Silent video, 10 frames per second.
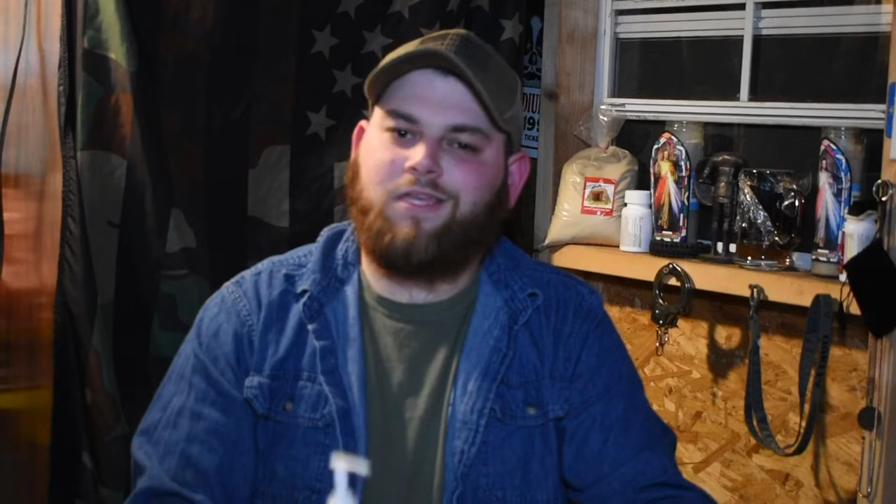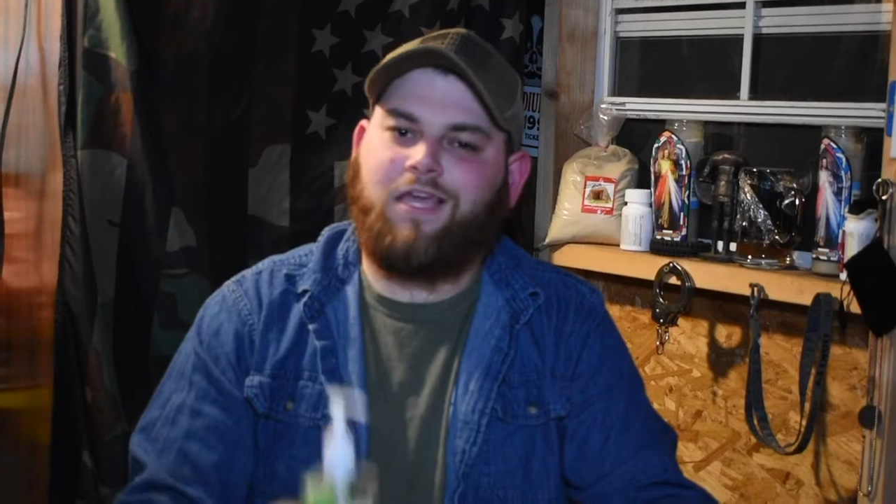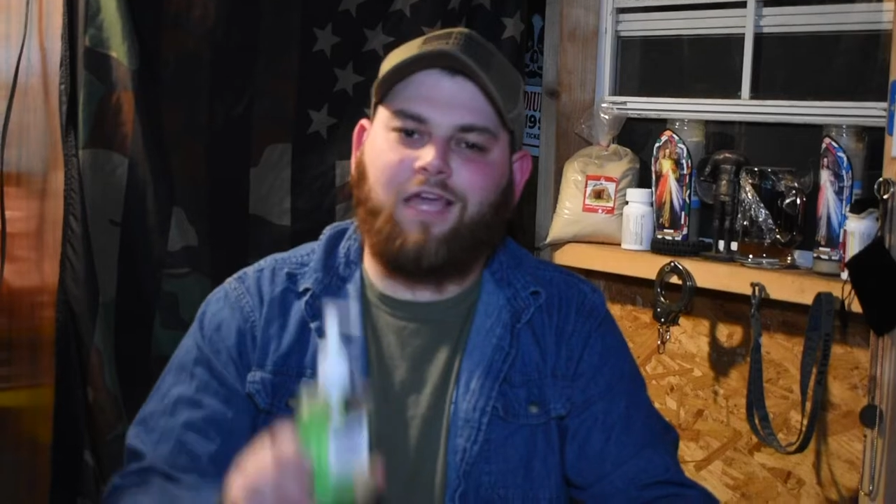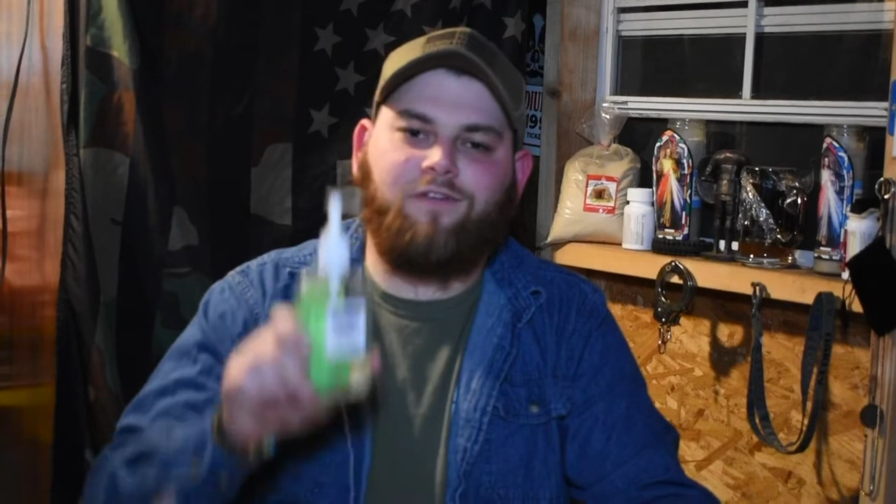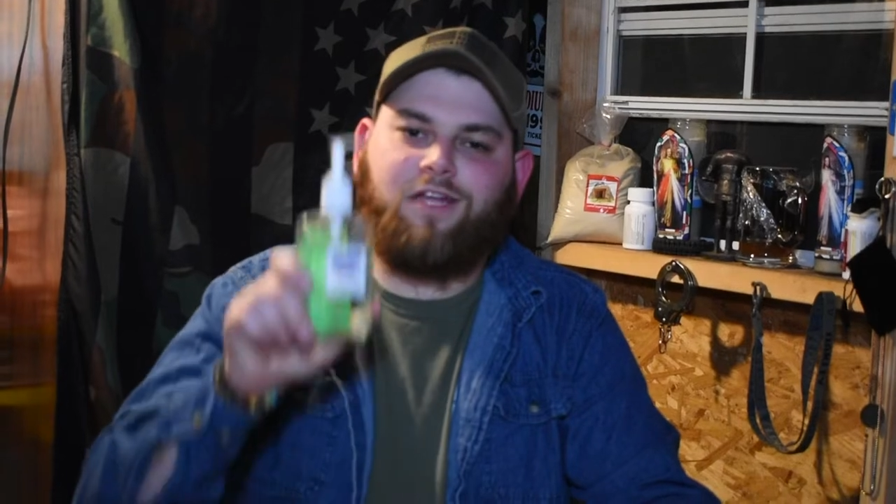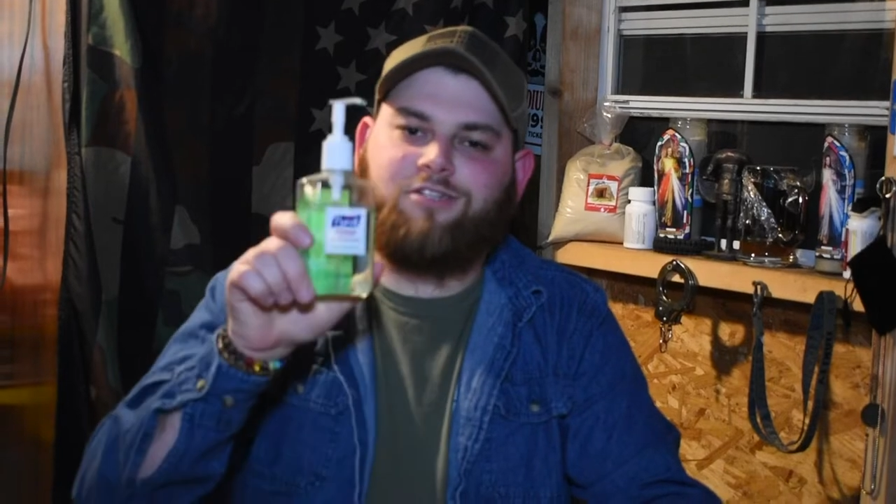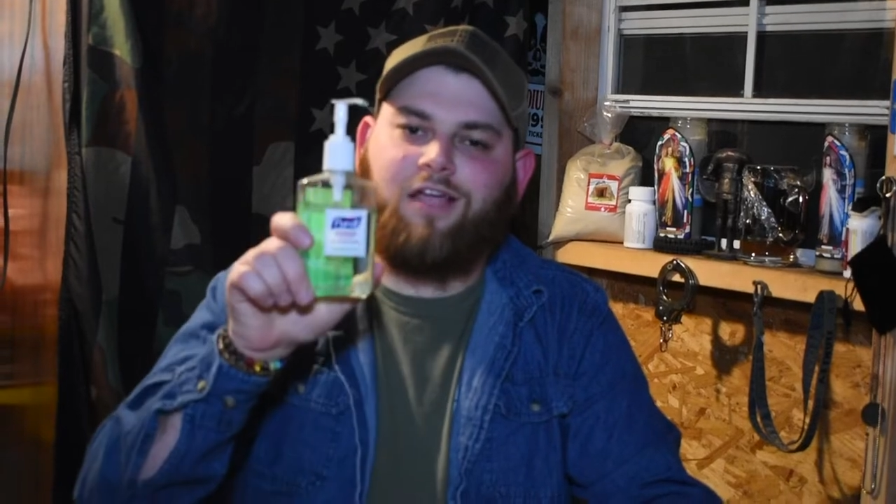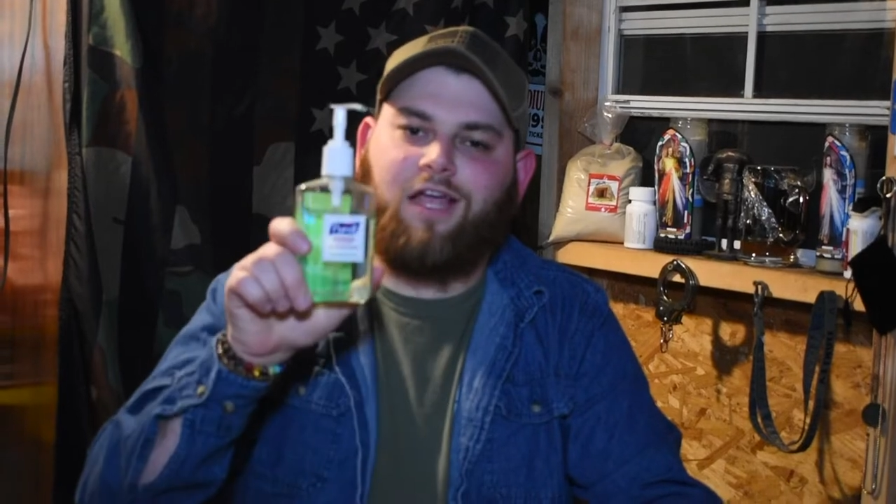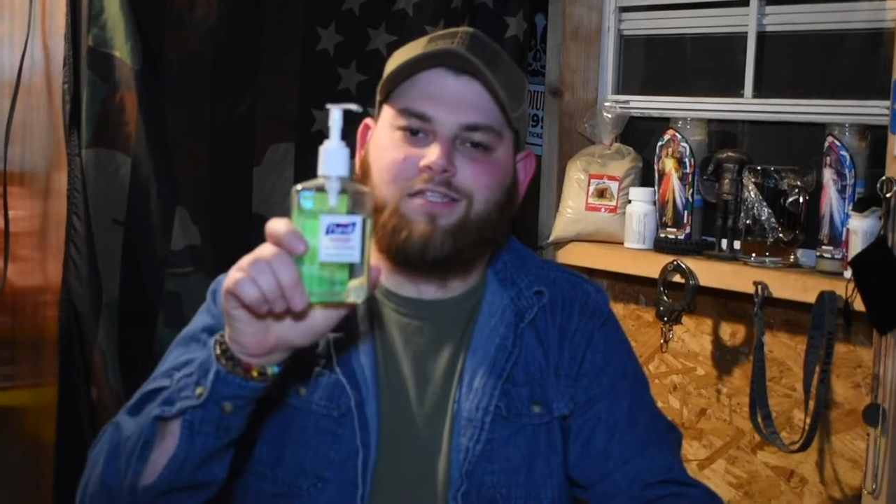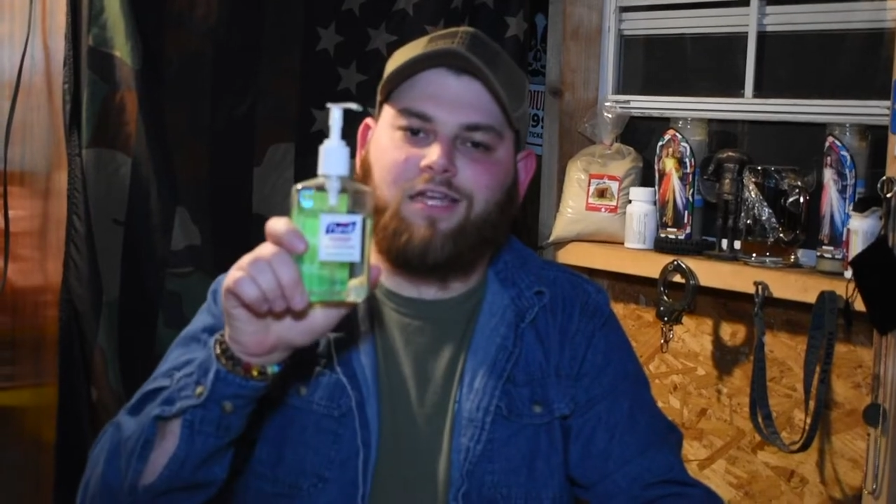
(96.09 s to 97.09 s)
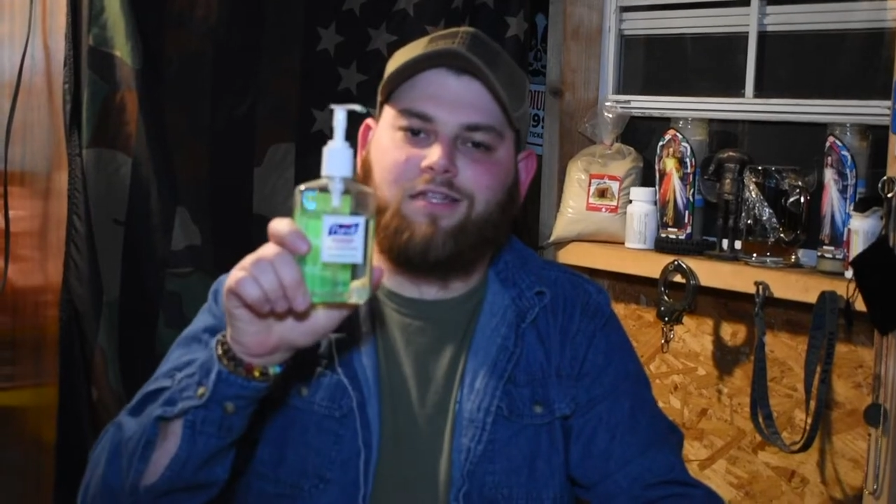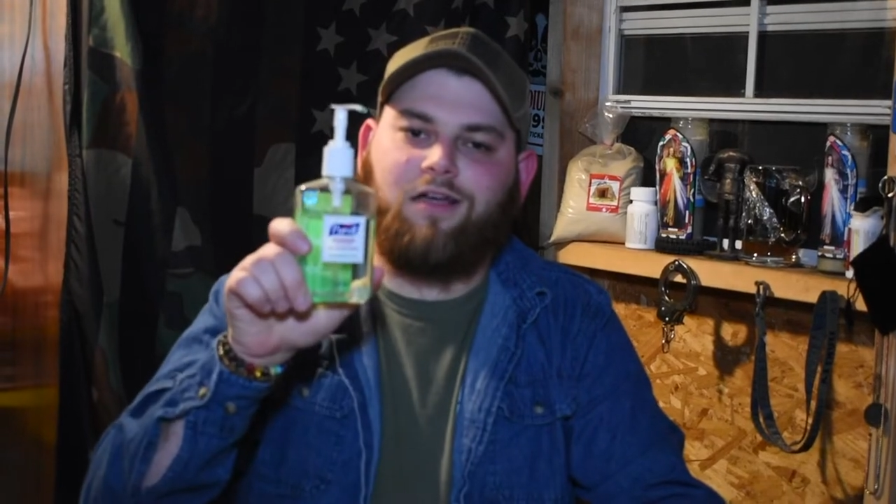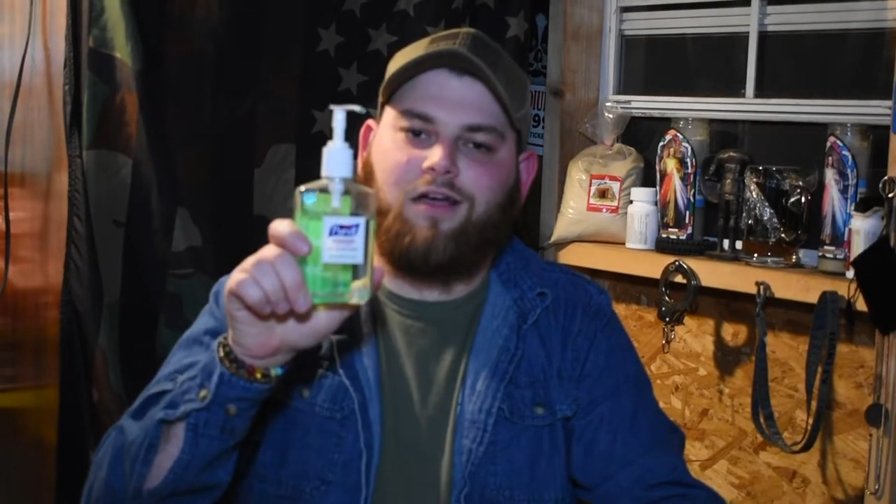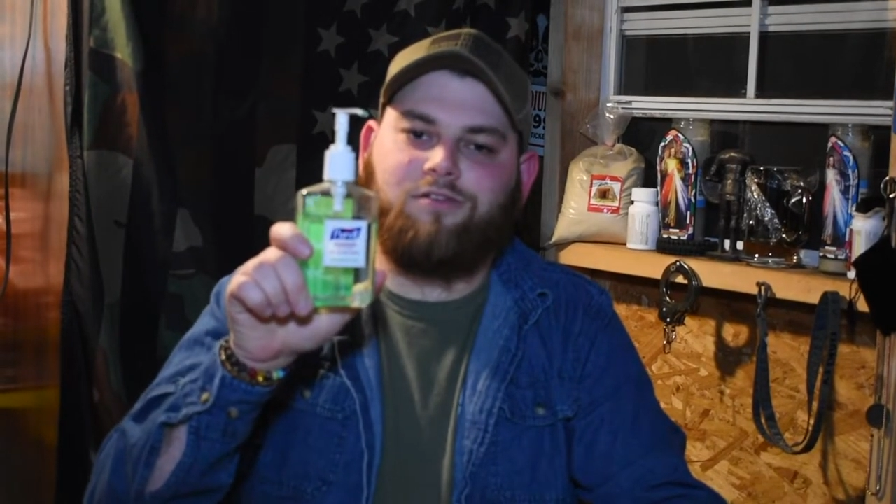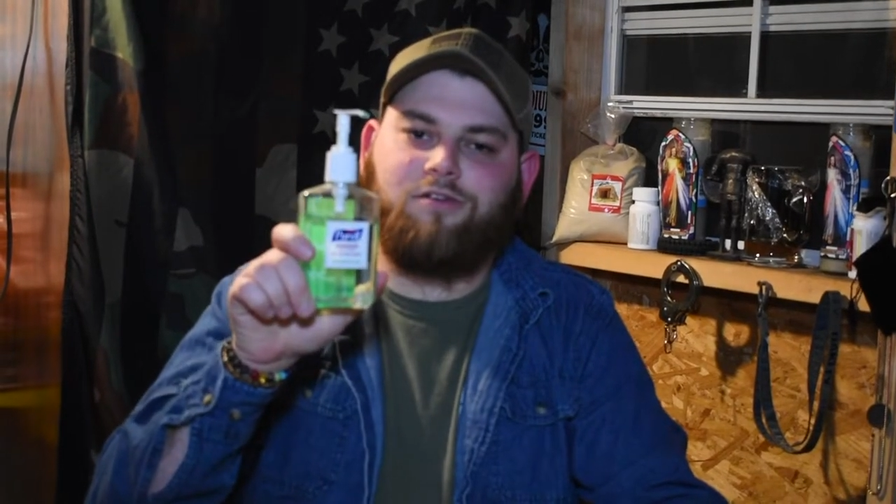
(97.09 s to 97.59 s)
can't forget your hand
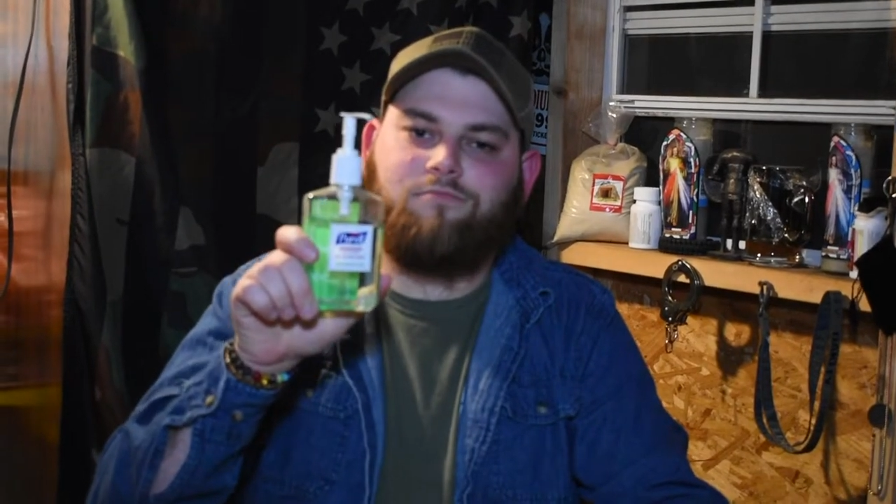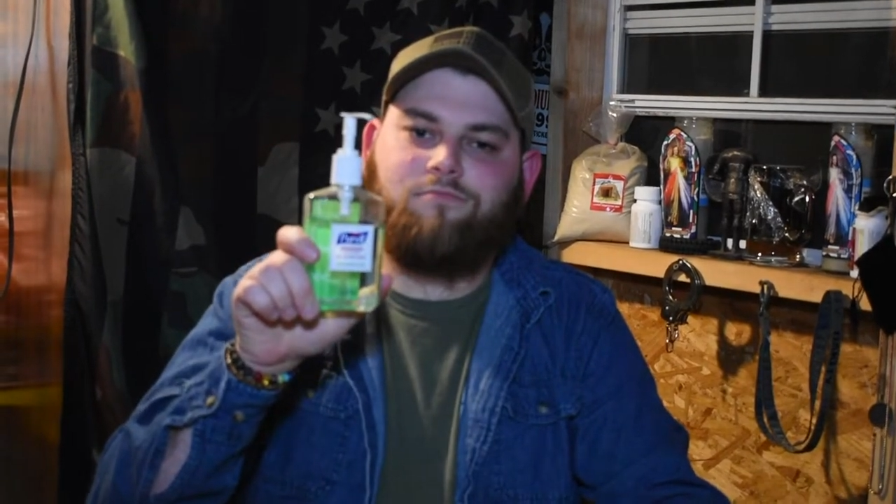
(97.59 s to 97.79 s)
sanitizer.